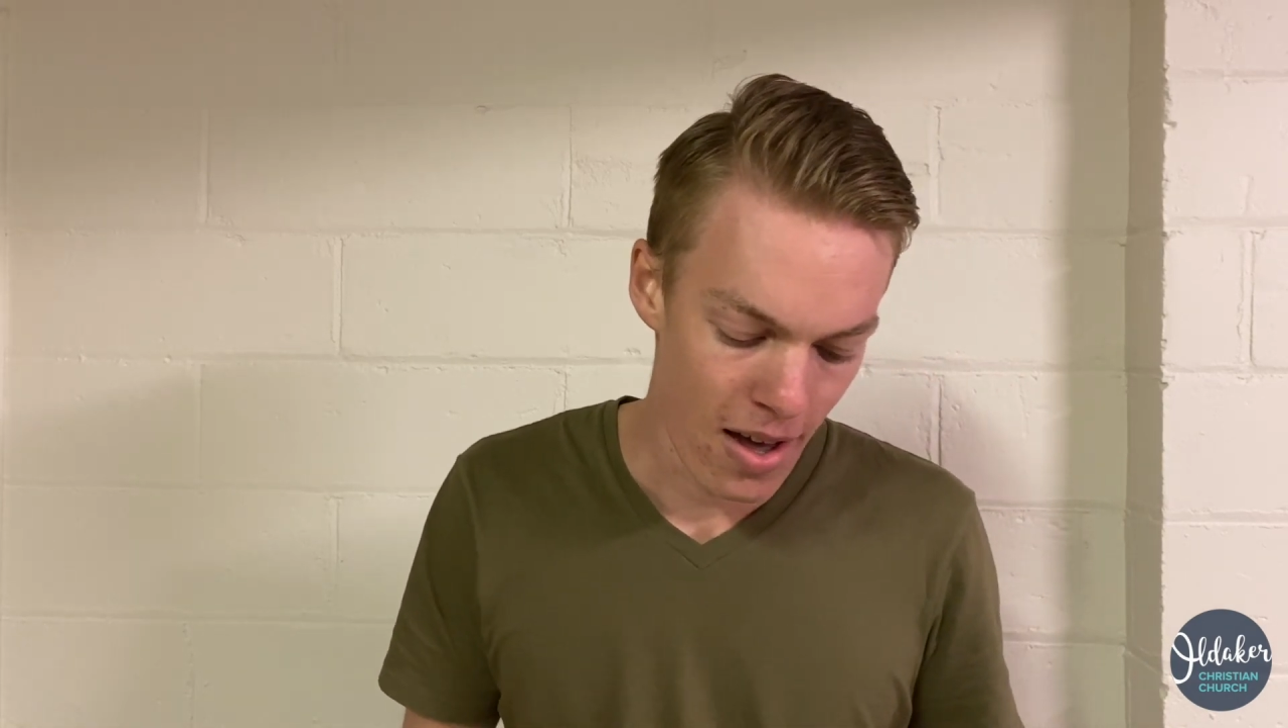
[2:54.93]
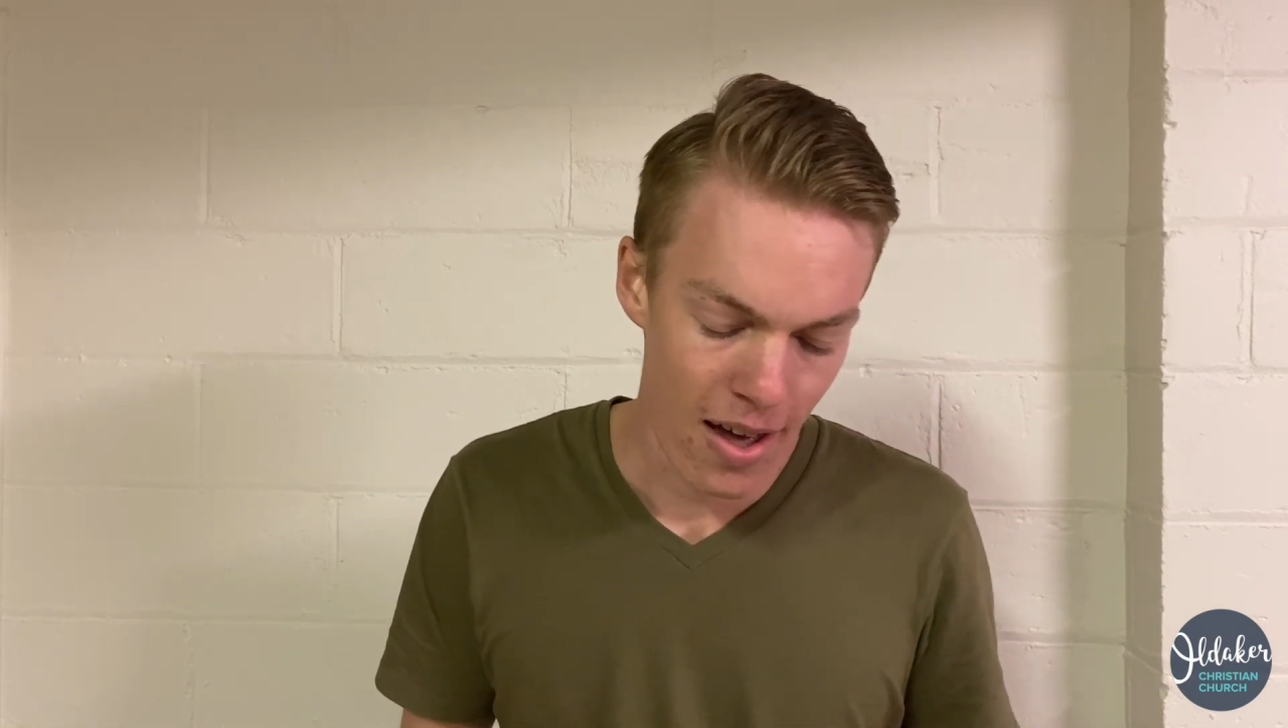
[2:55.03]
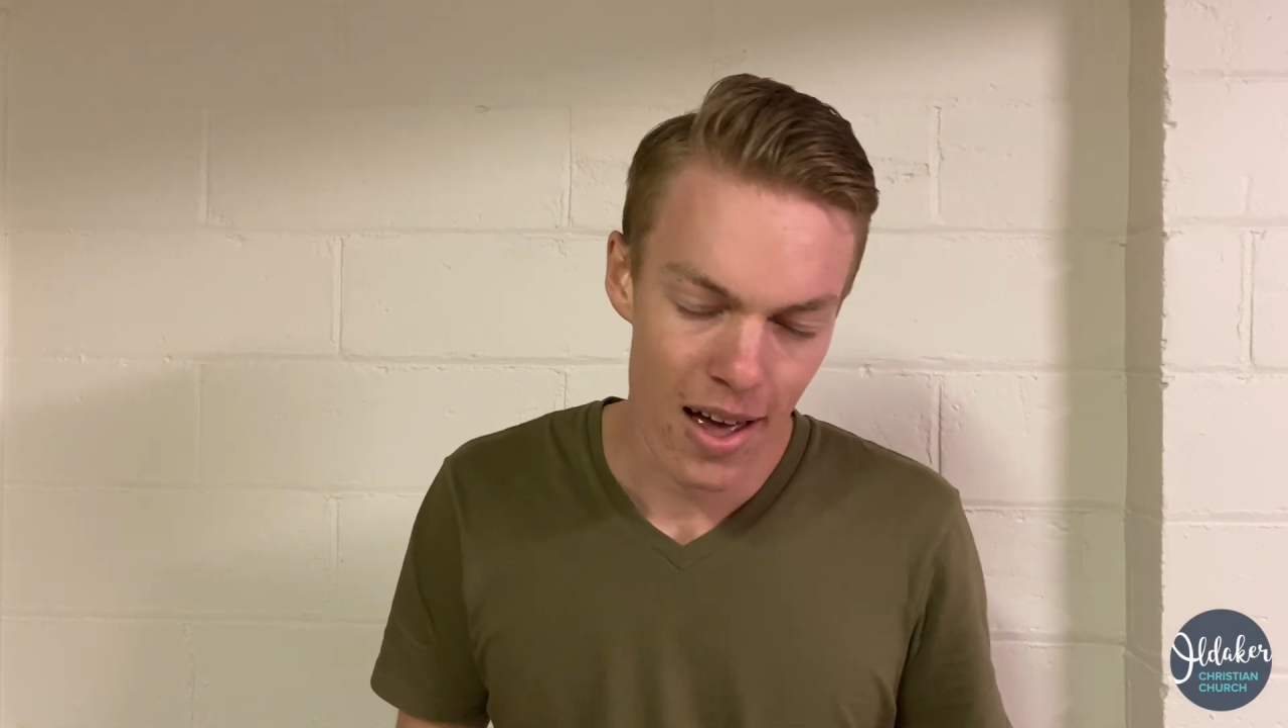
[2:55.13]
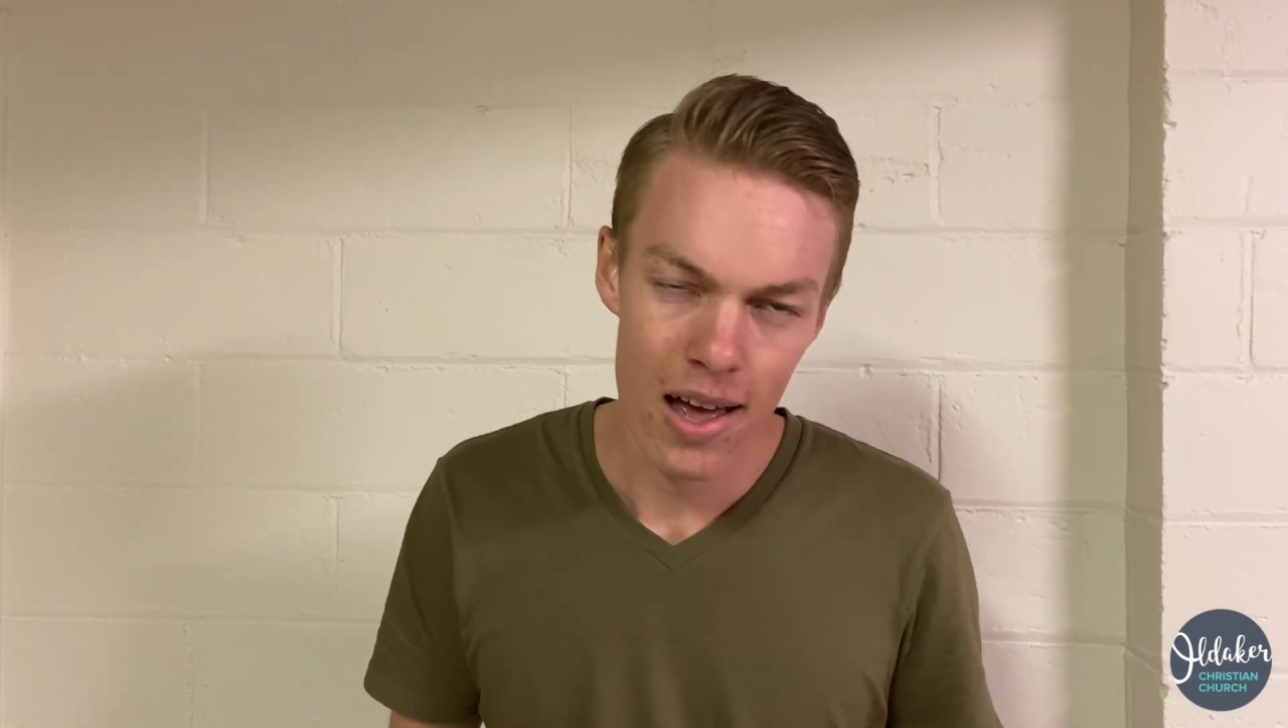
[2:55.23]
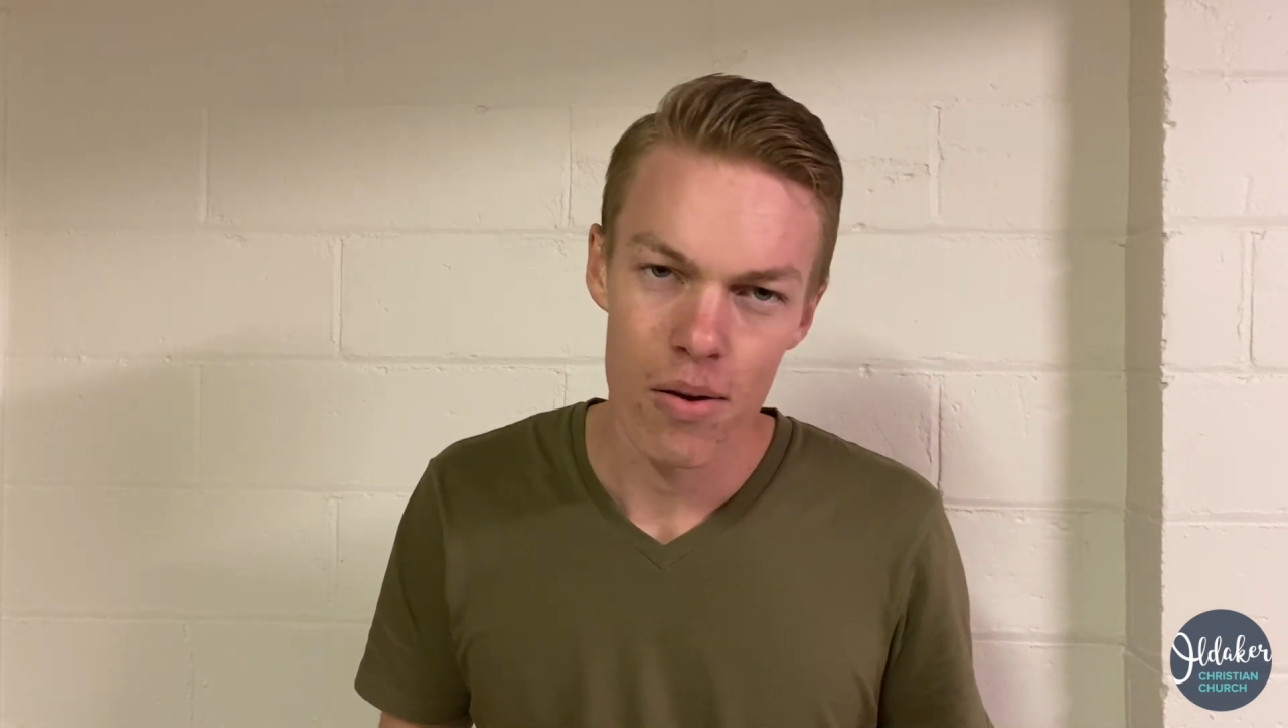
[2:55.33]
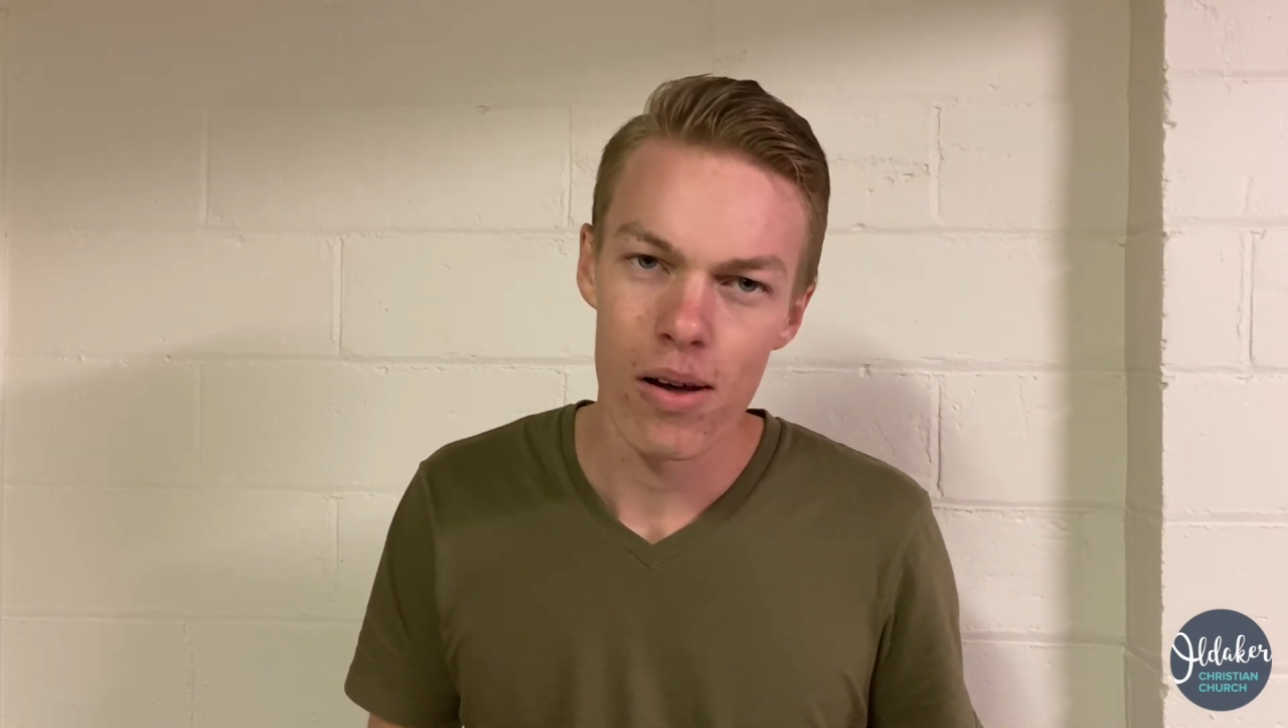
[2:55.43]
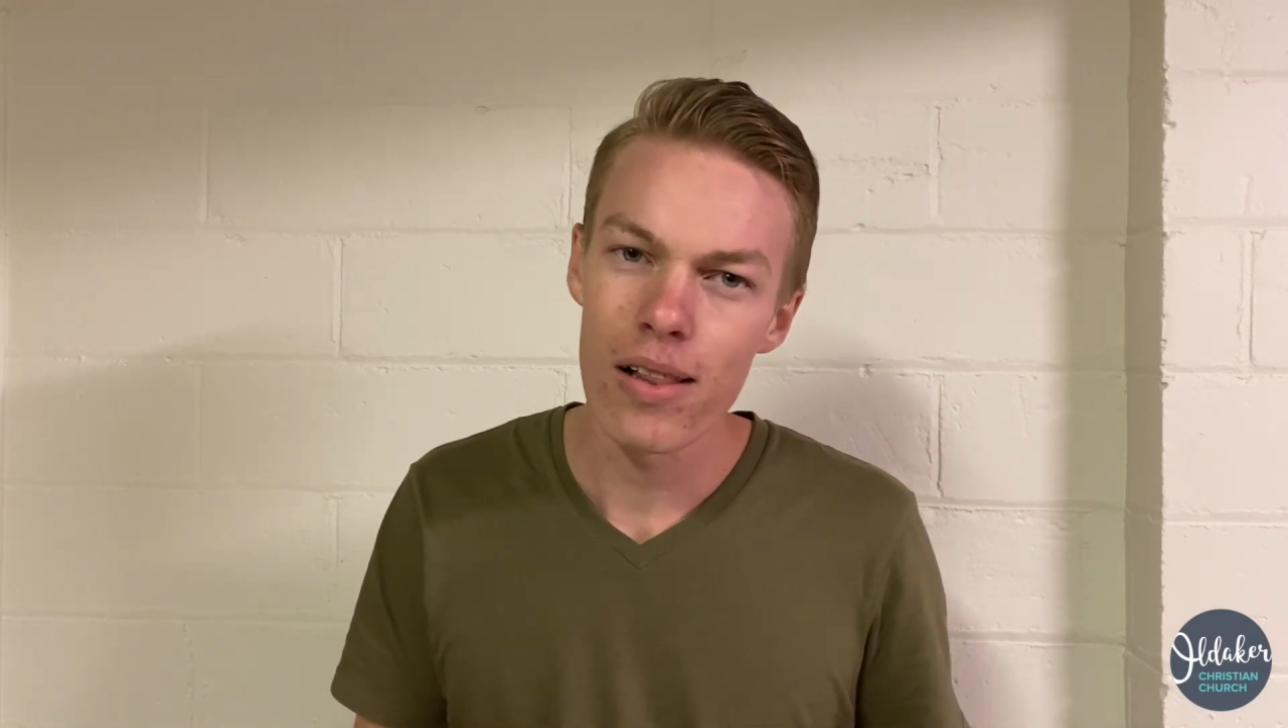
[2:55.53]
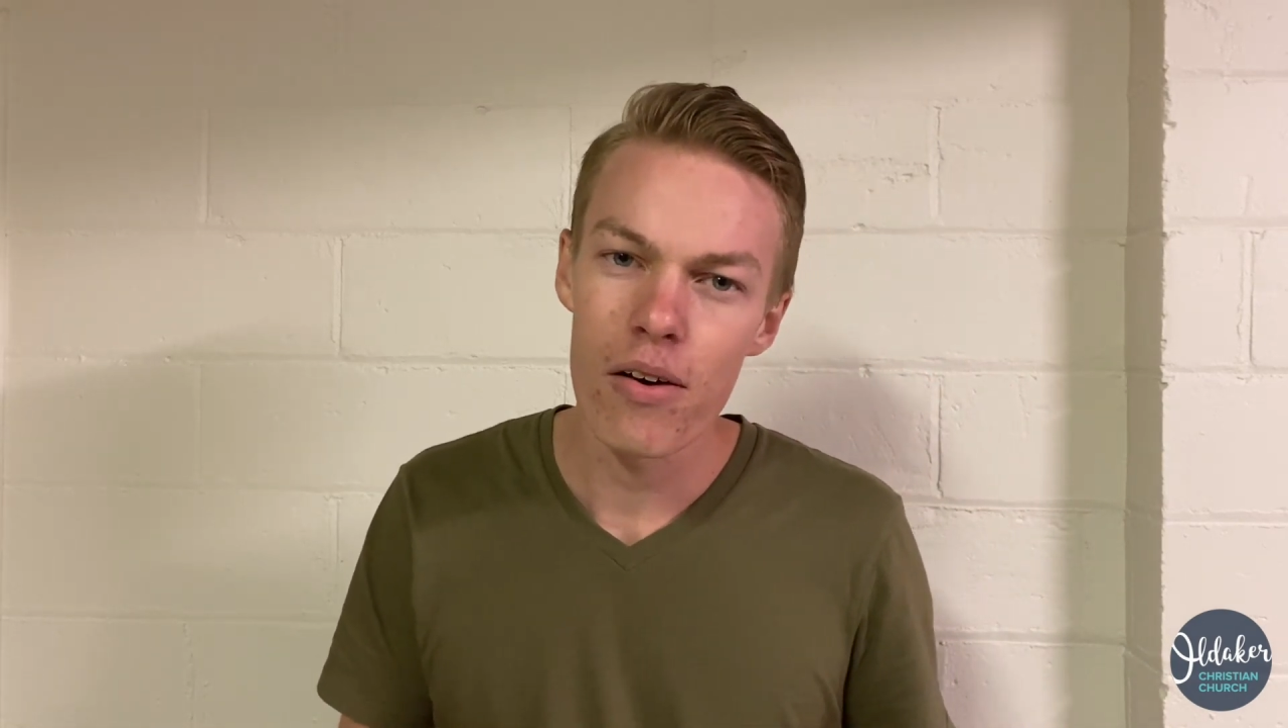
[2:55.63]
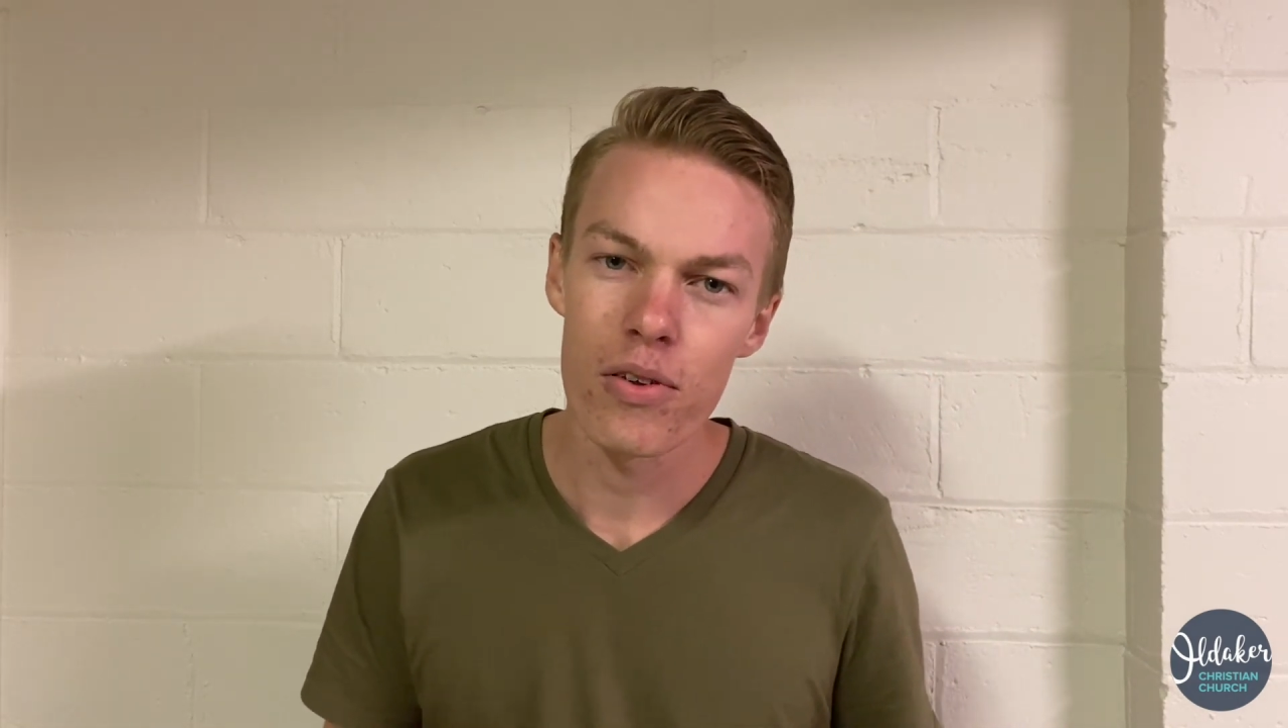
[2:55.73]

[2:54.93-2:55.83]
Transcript: I love